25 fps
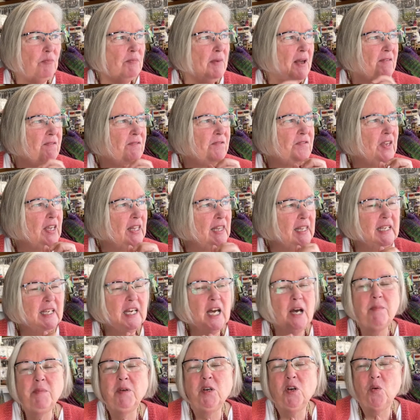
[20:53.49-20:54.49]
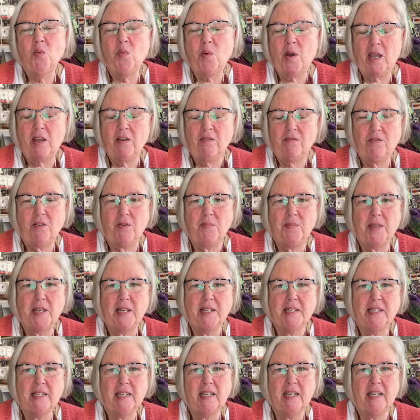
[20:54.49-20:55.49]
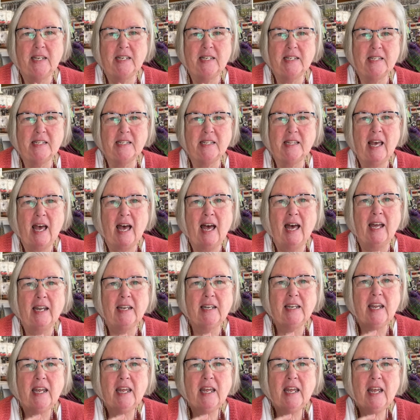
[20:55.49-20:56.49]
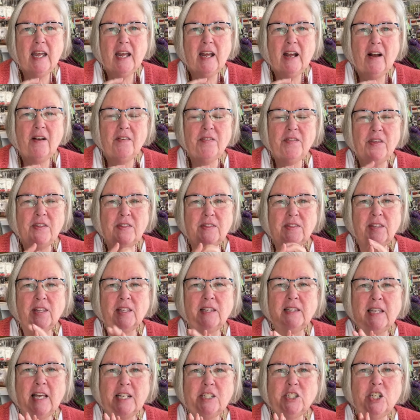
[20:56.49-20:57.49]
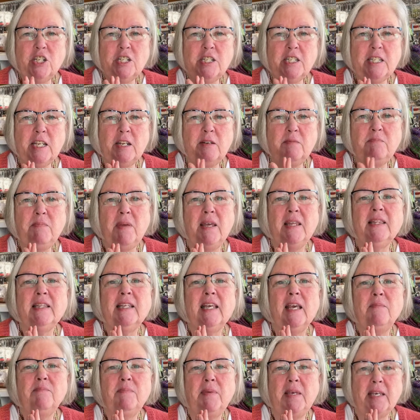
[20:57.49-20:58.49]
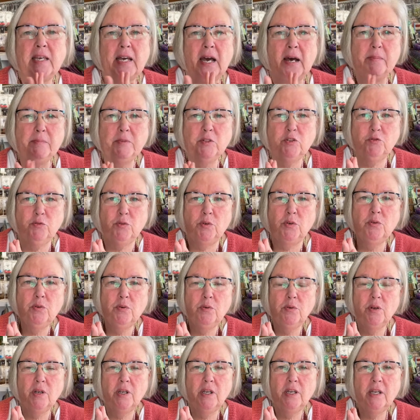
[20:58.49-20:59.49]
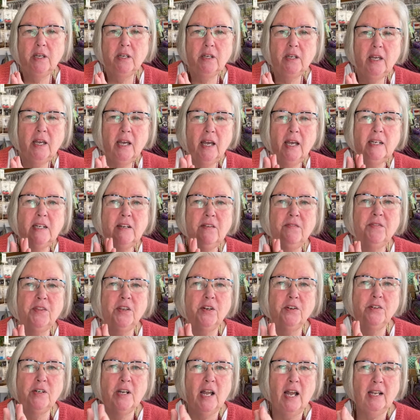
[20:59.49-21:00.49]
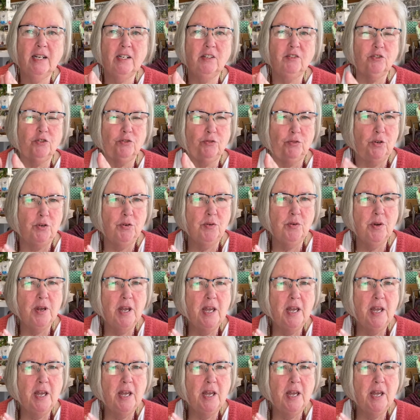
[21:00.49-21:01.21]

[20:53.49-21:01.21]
My feeling coming away from this is that the legends and myth can become true. And if they're not true,